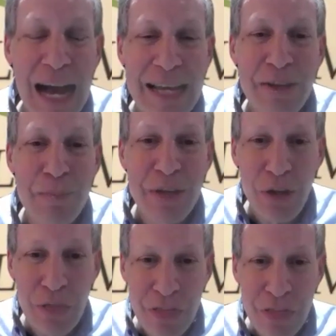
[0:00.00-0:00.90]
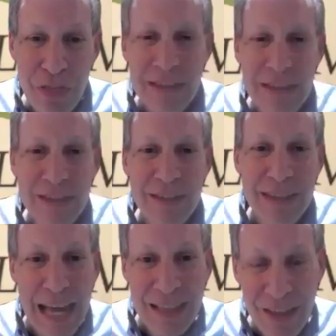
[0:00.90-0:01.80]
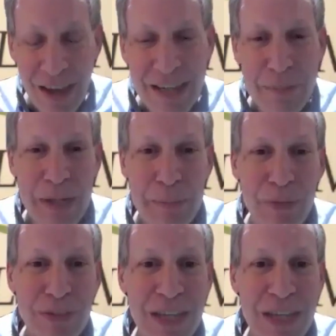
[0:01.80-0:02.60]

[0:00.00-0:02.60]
I could be authentic, not lie to people,